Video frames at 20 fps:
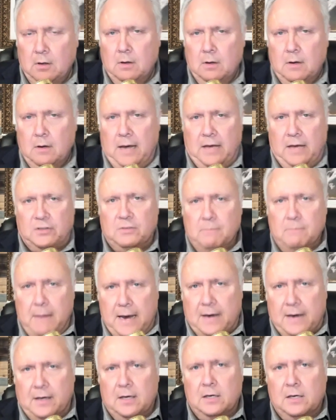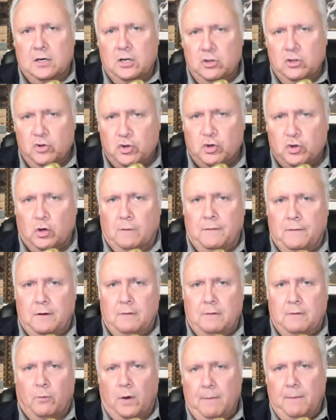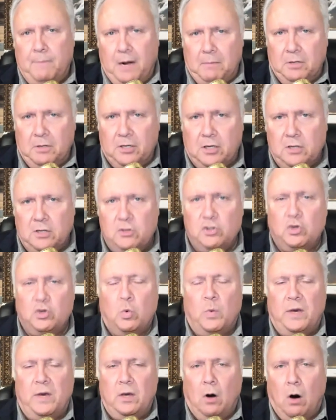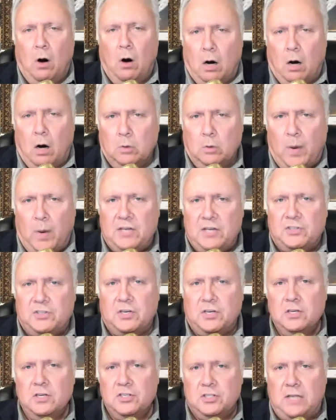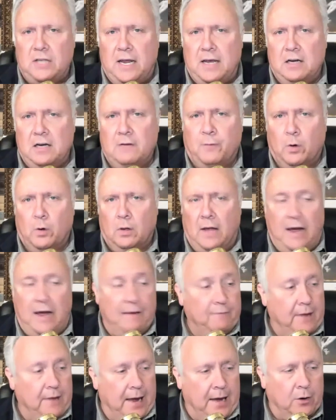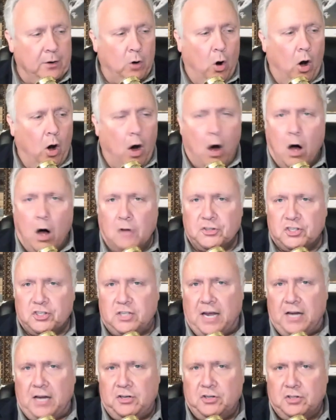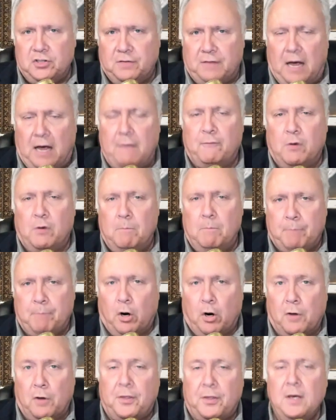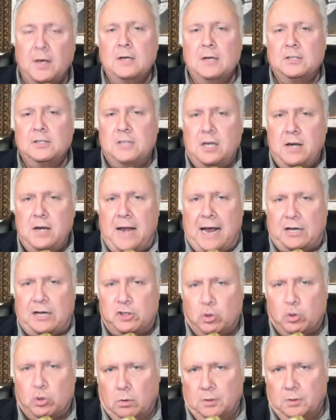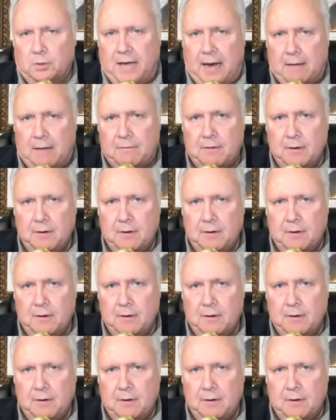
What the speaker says: As MAGA conservative Republicans, we always stand for life at all stages of life, from birth to natural death.